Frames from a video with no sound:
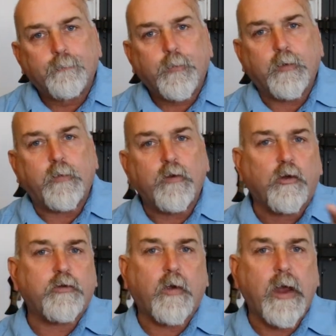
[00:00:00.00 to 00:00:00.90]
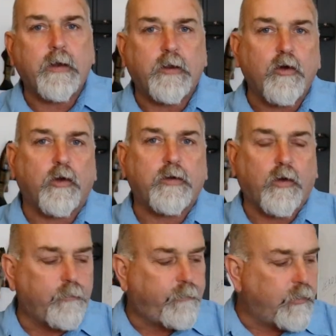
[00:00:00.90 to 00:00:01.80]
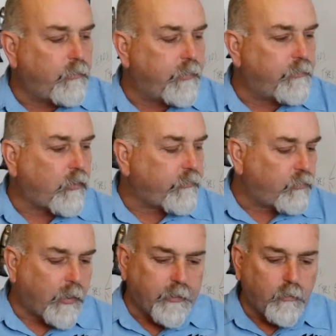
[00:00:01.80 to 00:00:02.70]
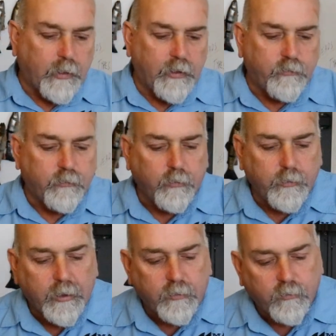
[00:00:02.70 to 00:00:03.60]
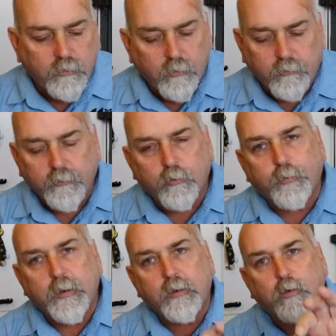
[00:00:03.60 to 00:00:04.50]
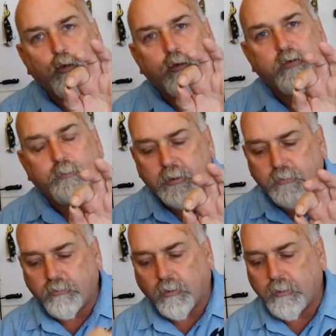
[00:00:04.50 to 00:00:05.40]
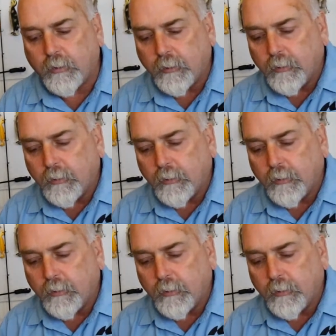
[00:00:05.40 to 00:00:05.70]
Now, if you're not great and you're not confident with knots, one of the ways to do that is to use a little thing called a split shot.